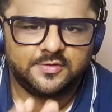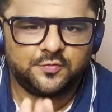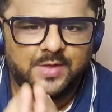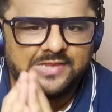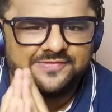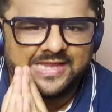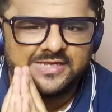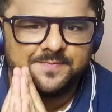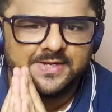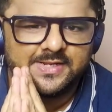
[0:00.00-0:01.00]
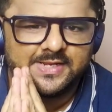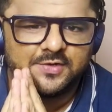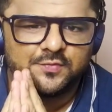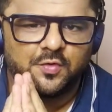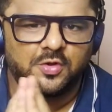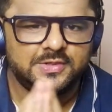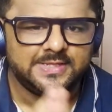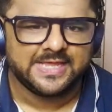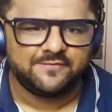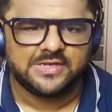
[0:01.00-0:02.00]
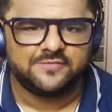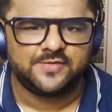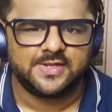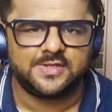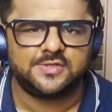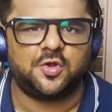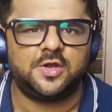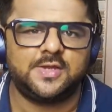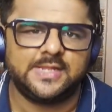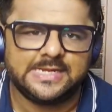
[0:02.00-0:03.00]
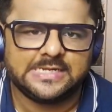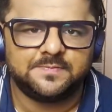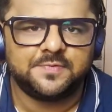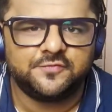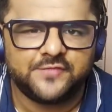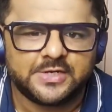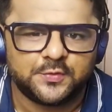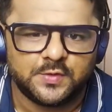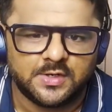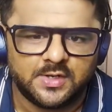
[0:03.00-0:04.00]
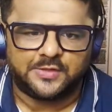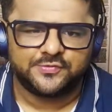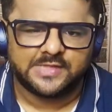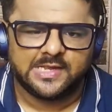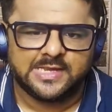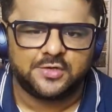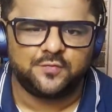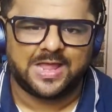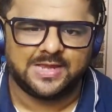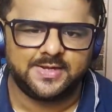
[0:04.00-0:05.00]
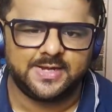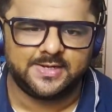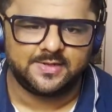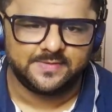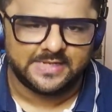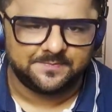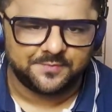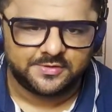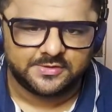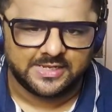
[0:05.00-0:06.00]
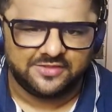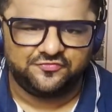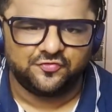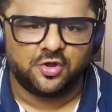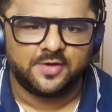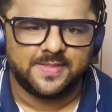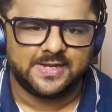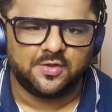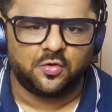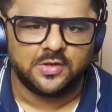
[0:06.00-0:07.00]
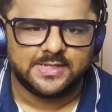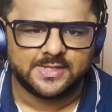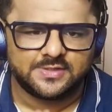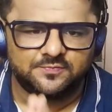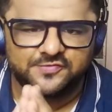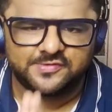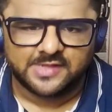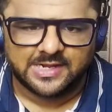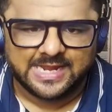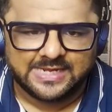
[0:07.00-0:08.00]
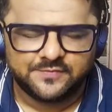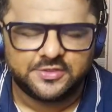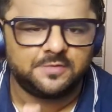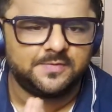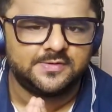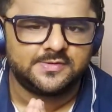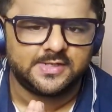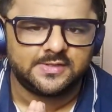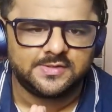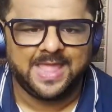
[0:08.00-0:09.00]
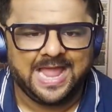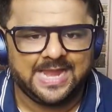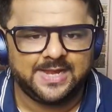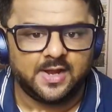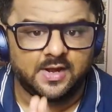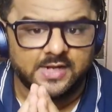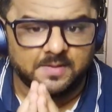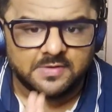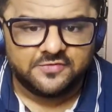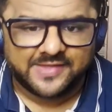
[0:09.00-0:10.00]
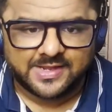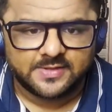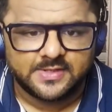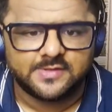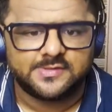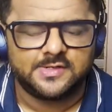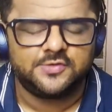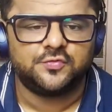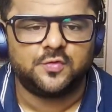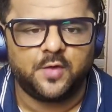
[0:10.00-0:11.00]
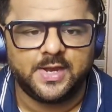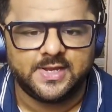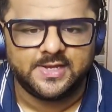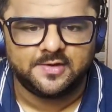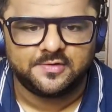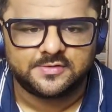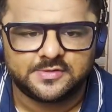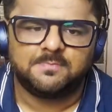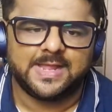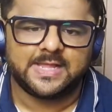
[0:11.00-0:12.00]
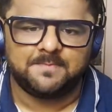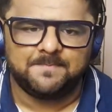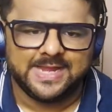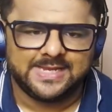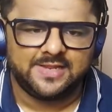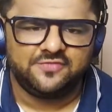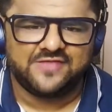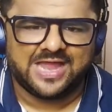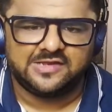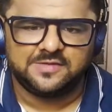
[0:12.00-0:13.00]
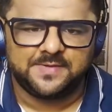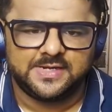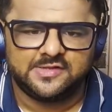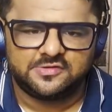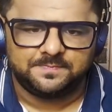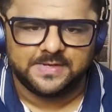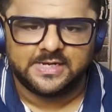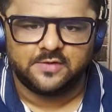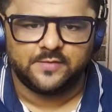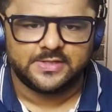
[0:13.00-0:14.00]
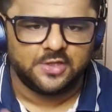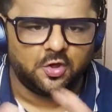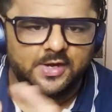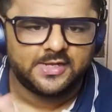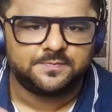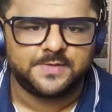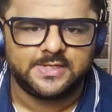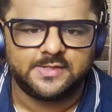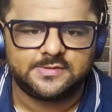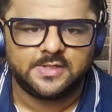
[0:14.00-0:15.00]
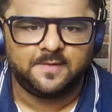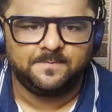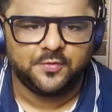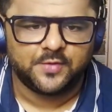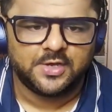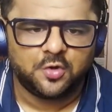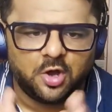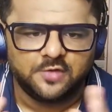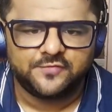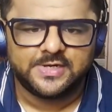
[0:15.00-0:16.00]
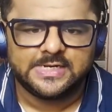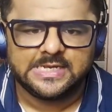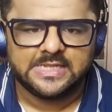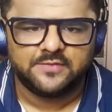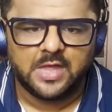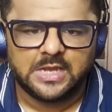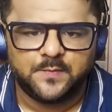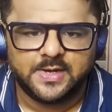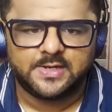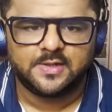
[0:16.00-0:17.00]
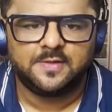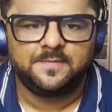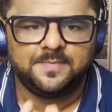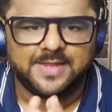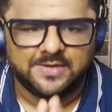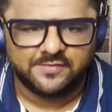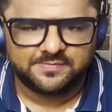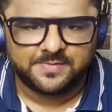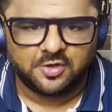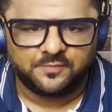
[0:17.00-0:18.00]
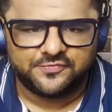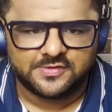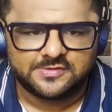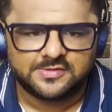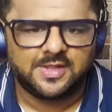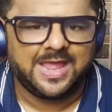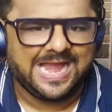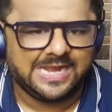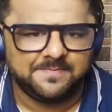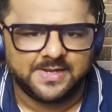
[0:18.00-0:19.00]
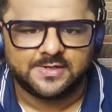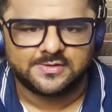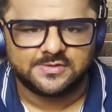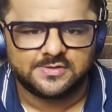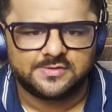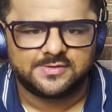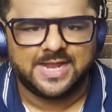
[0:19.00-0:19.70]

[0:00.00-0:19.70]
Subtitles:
So while ChatGPT can do all the heavy lifting, it's not yet a perfect tool. You still need to validate the inputs, ensure that all the assumptions align with your business case, and double check the results to avoid any errors. By combining ChatGPT's speed with your expertise, you can confidently evaluate investment options and make decisions